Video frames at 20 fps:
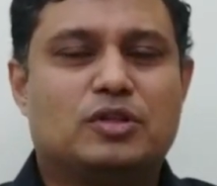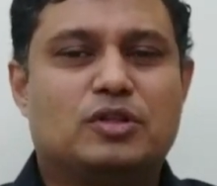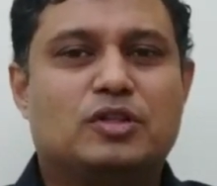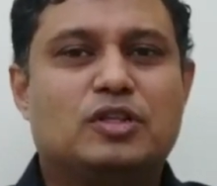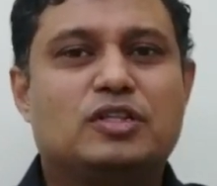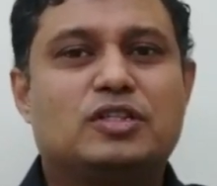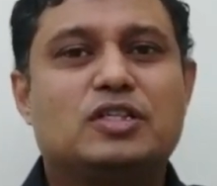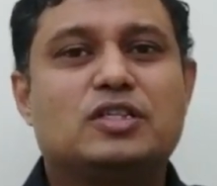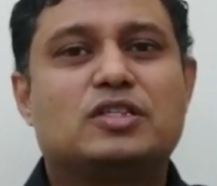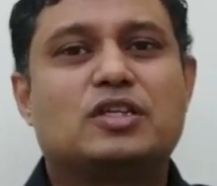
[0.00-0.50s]

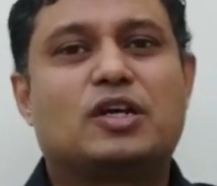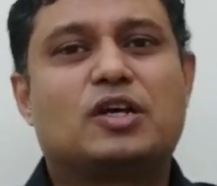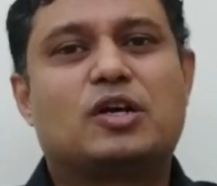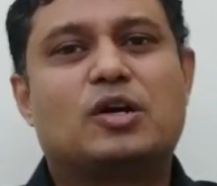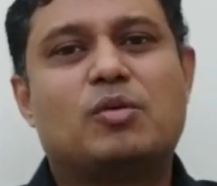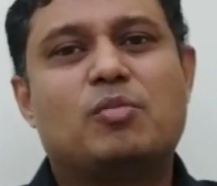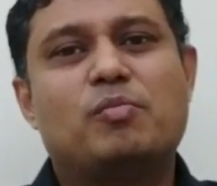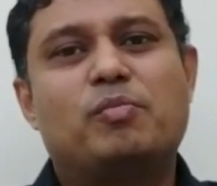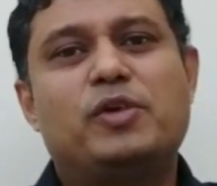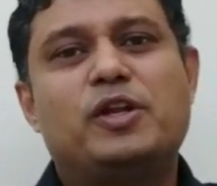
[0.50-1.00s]
This is a
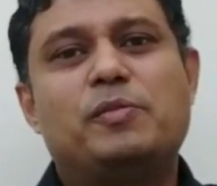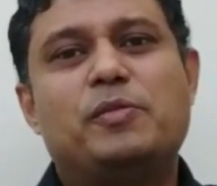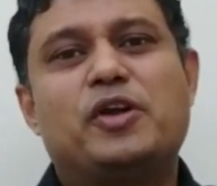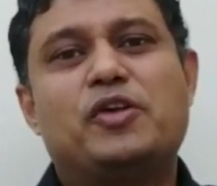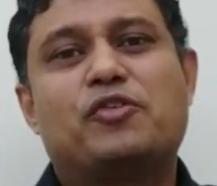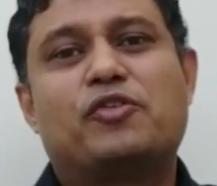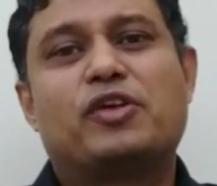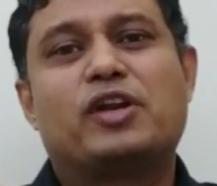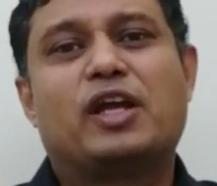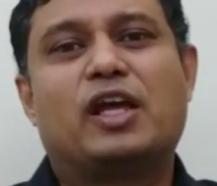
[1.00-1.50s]

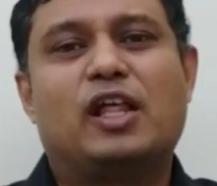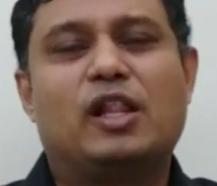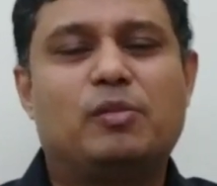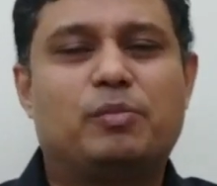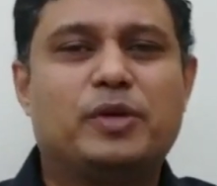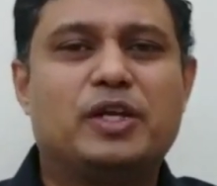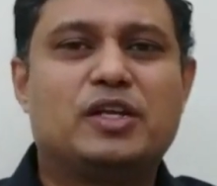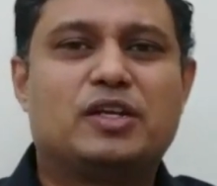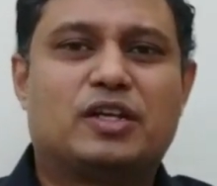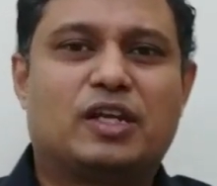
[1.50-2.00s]
complementary
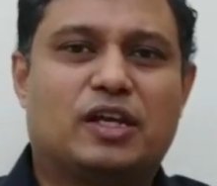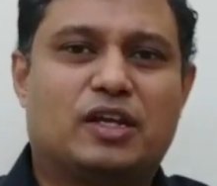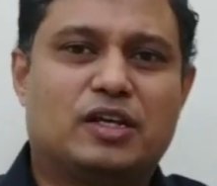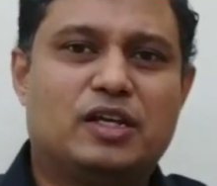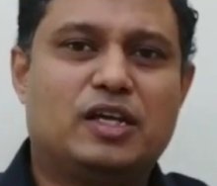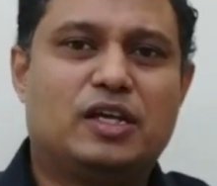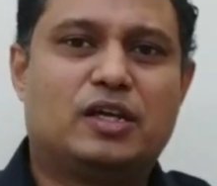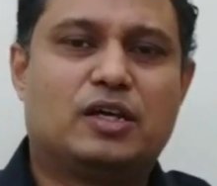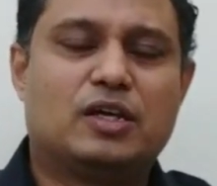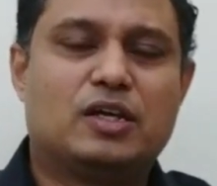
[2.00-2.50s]
helping
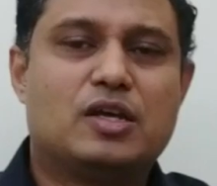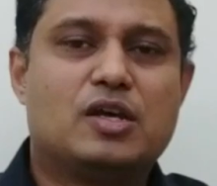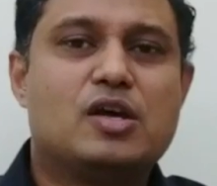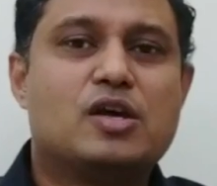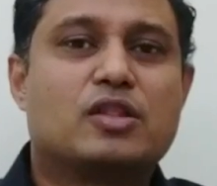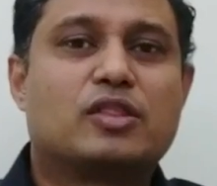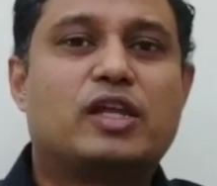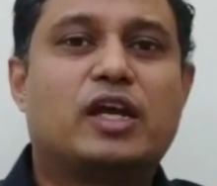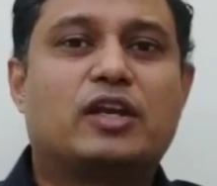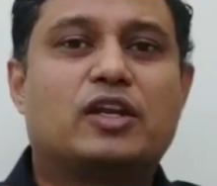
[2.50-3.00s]
technique
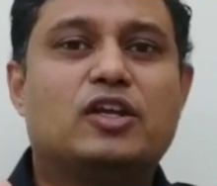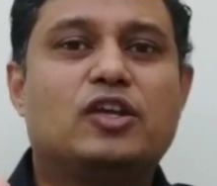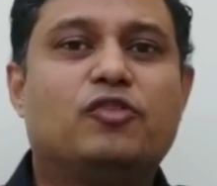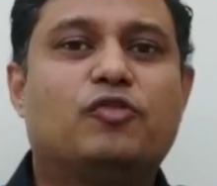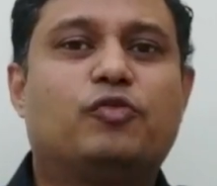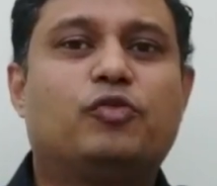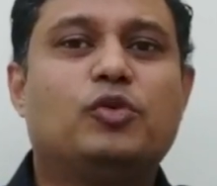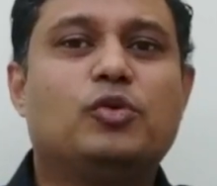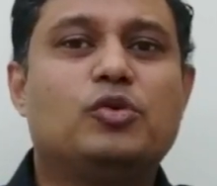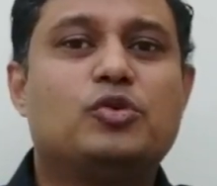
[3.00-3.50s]
that
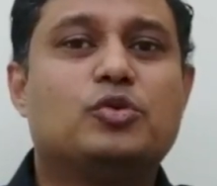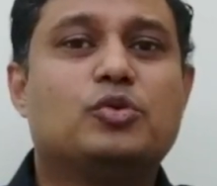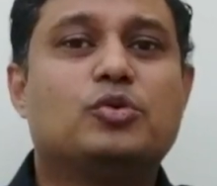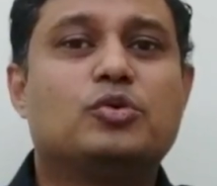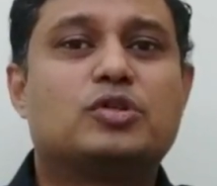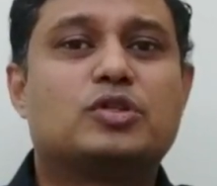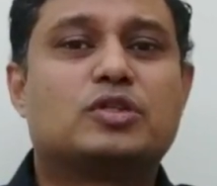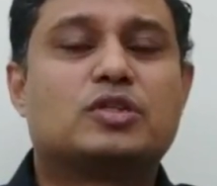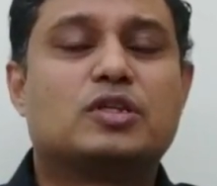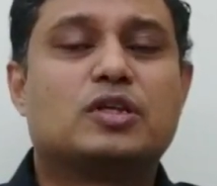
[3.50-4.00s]
if you
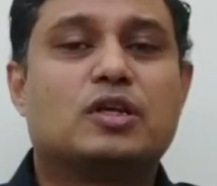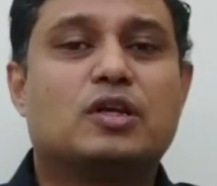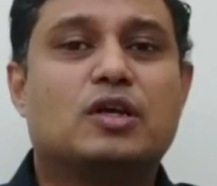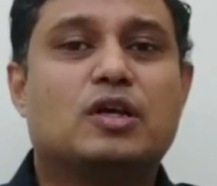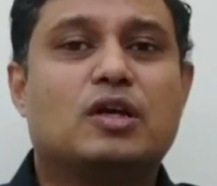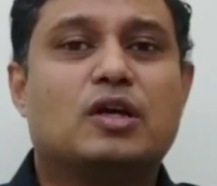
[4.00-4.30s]
use